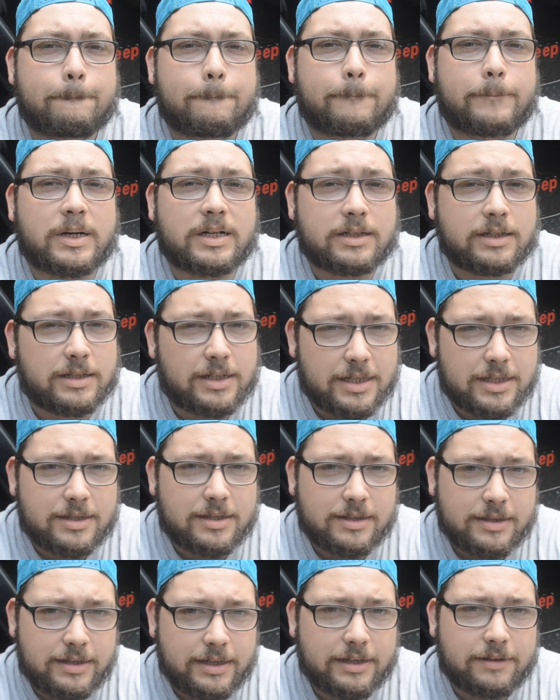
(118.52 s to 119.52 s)
but it is
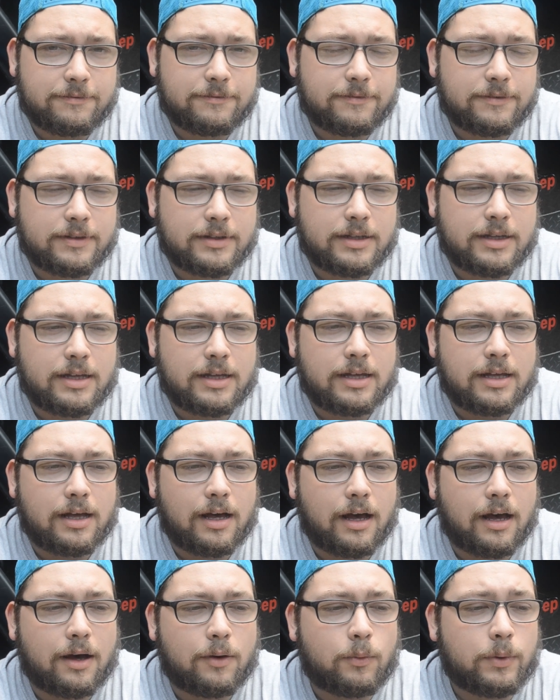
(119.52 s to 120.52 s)
stiff.
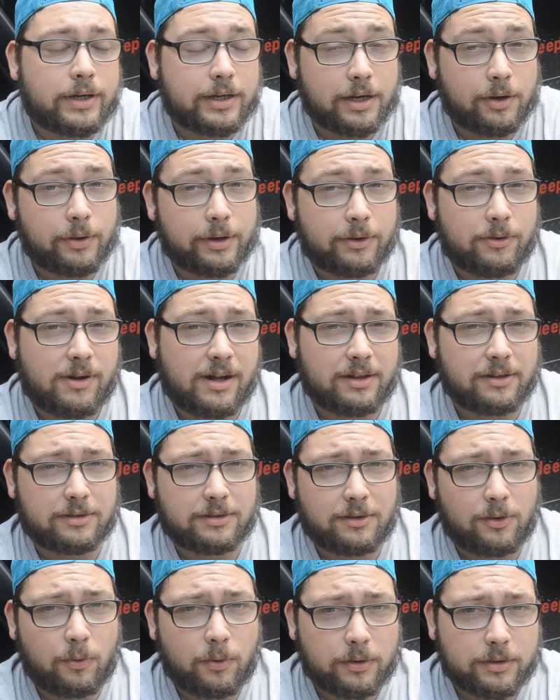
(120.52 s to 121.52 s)
When going around
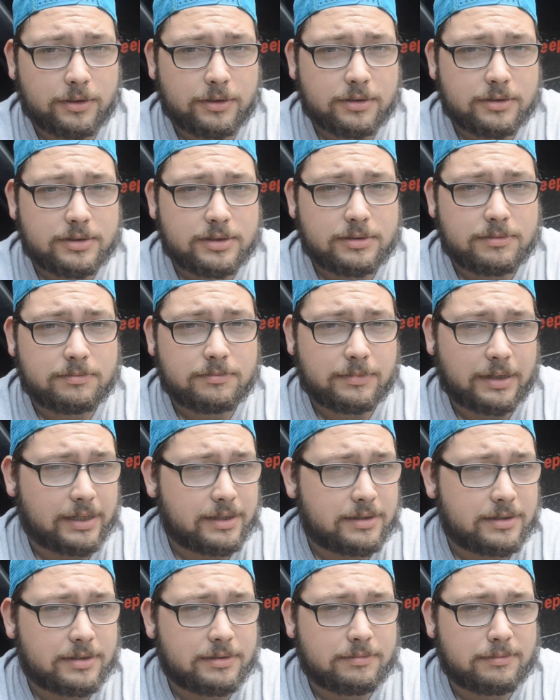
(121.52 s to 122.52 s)
corners,
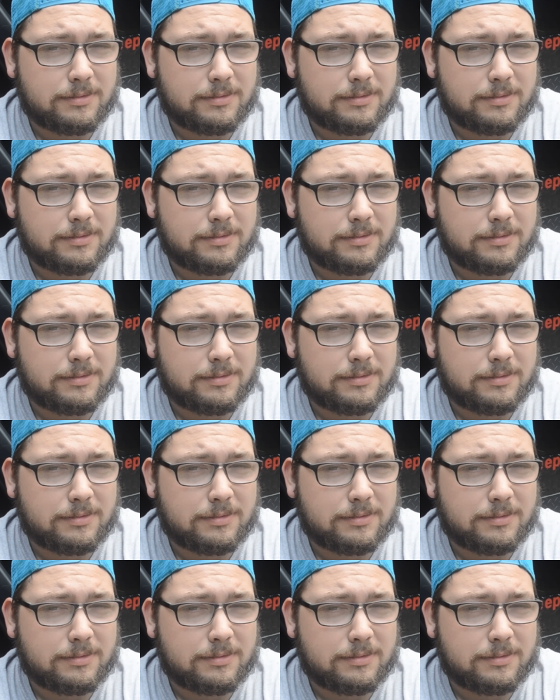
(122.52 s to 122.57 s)
that's